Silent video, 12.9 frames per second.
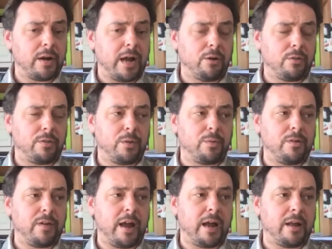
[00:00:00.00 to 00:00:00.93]
I don't think
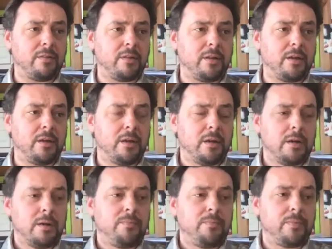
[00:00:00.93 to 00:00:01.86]
we've had the
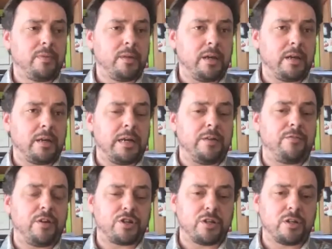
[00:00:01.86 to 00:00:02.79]
the
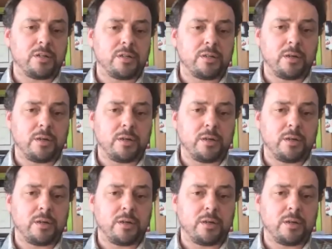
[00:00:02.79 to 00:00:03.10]
efficient,